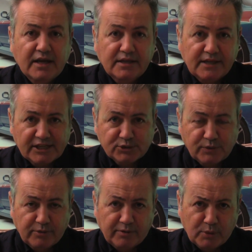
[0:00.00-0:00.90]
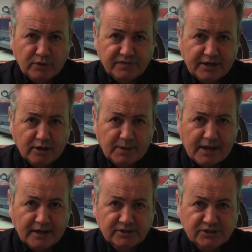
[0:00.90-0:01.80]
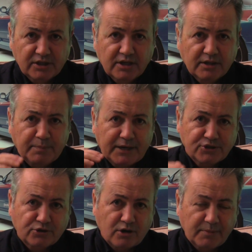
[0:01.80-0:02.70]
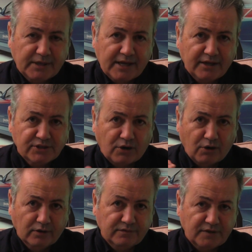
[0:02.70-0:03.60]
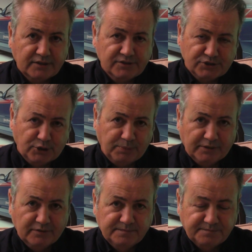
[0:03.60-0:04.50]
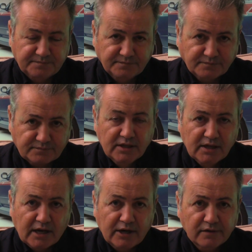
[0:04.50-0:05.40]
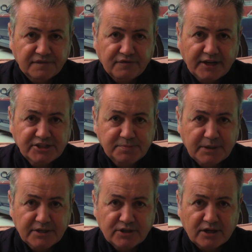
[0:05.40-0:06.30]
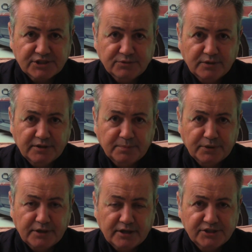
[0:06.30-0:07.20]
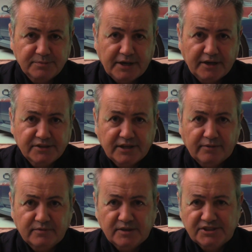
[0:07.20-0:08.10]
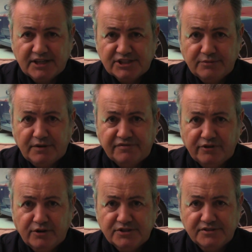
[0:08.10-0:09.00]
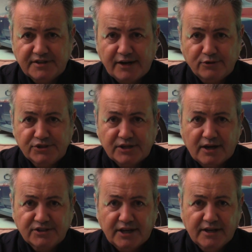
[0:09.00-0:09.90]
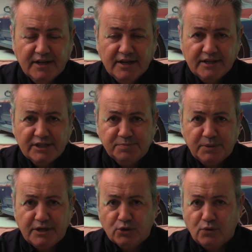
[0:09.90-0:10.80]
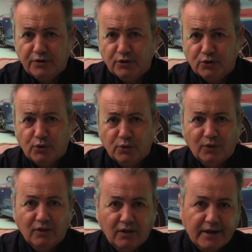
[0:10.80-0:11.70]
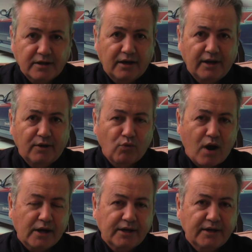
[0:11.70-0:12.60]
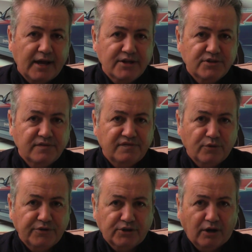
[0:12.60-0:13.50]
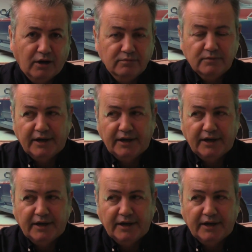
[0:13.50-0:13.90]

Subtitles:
Yes, we removed the airbags. Picture car mechanics aren't fucking stupid. I heard phrases being tossed around the production meetings that essentially referred to nitrous oxide as being quote unquote like a rocket engine for the car.